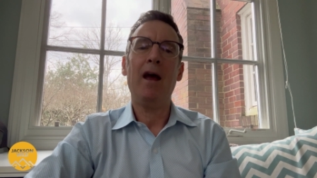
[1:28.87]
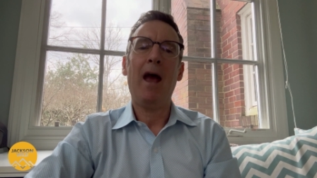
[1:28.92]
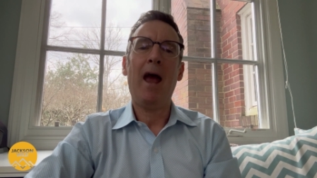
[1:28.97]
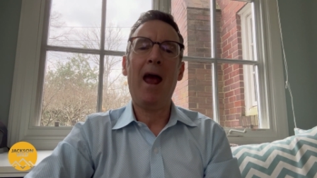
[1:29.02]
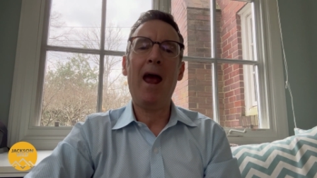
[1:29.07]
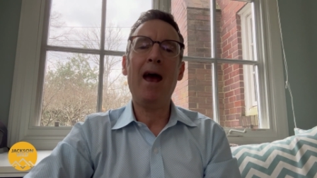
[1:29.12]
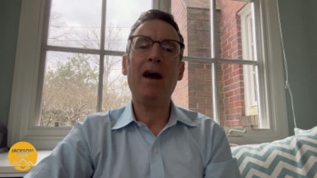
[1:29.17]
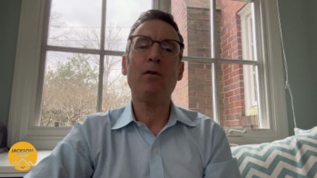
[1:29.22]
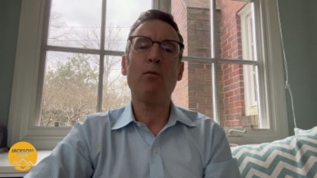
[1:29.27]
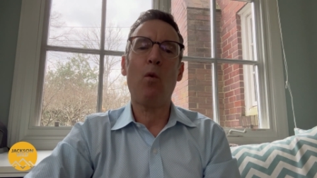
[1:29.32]

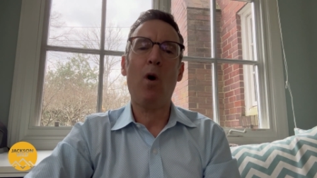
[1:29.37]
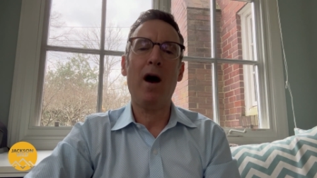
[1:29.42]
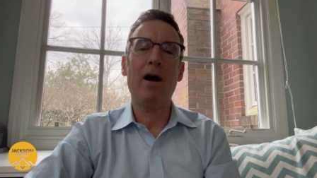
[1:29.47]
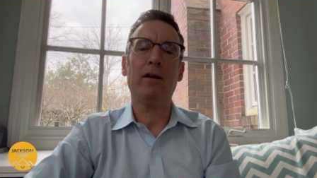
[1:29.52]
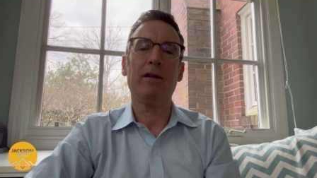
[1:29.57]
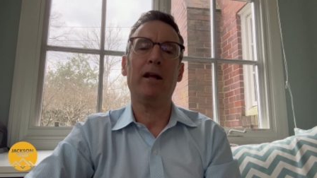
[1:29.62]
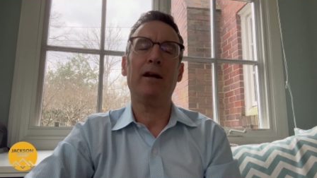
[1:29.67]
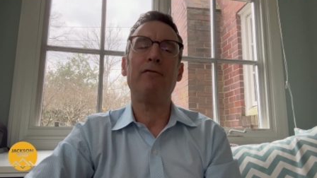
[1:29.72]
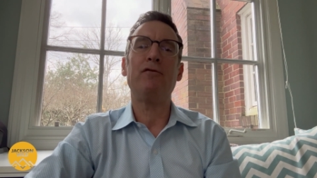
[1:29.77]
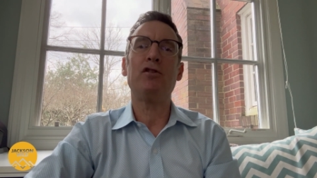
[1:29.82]
and
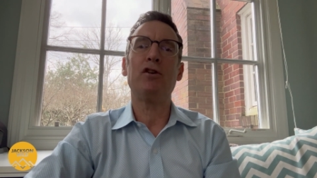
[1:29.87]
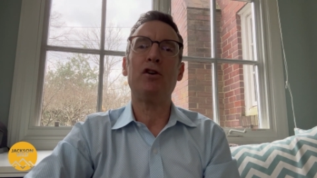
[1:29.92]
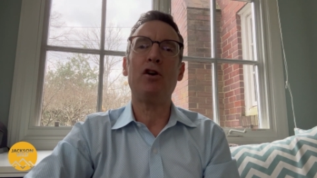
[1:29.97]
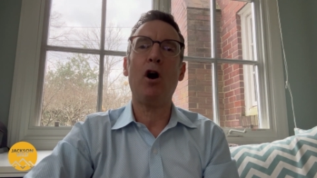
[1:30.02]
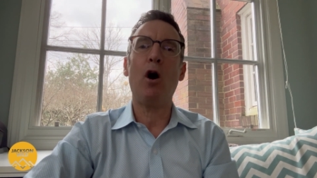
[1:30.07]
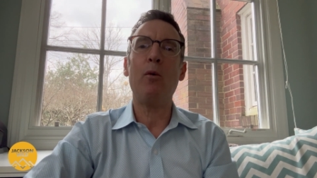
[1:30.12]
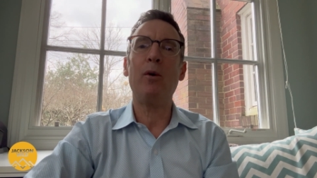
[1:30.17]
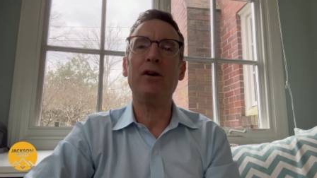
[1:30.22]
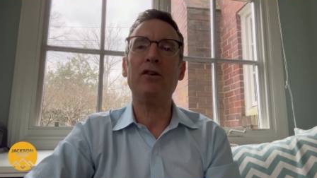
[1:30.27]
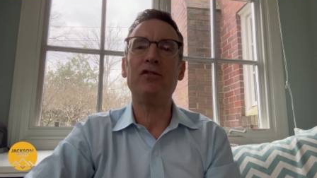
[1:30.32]
wildlife to
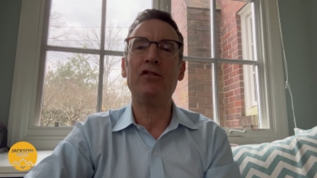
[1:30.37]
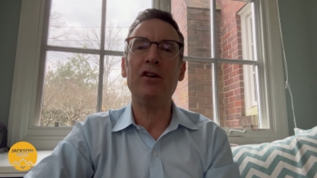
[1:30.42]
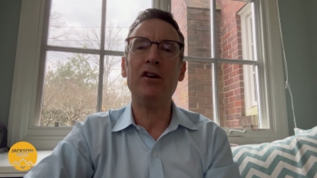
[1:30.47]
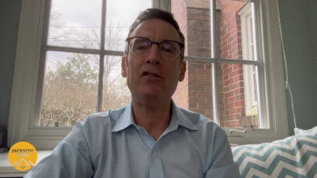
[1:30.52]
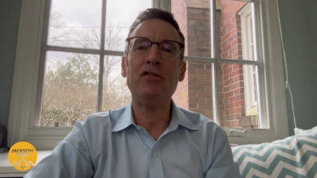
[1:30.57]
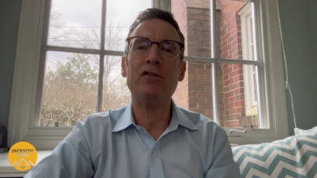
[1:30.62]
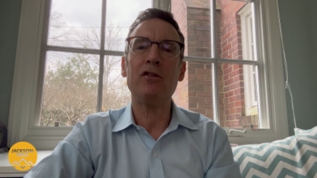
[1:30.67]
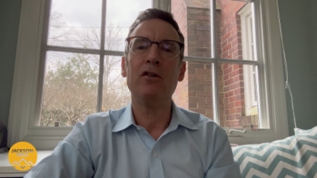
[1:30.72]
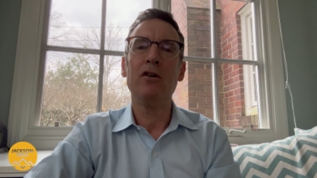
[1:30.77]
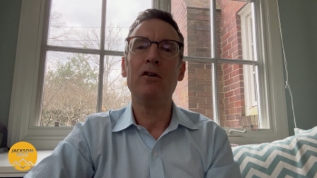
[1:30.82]

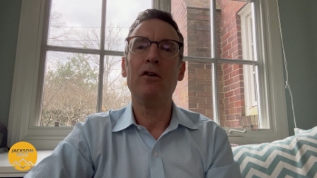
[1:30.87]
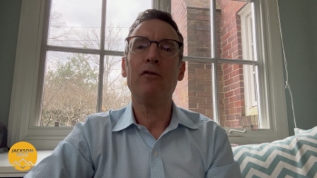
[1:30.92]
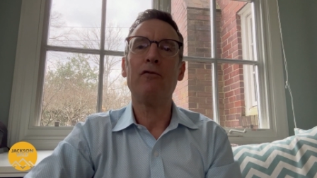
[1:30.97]
coexist